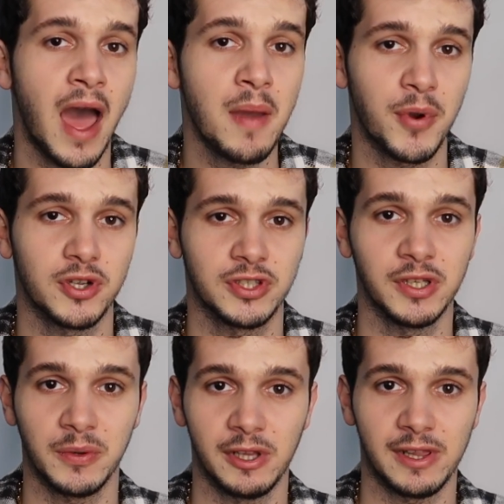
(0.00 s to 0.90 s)
I
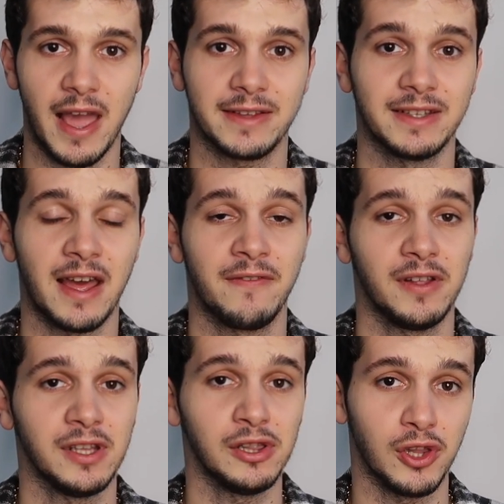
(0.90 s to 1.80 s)
personally really liked it. I
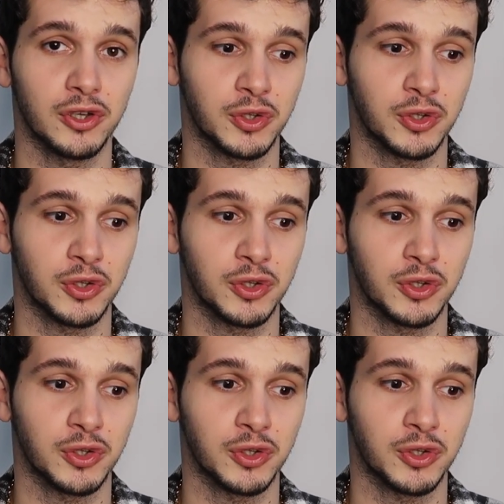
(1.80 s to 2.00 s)
felt a lot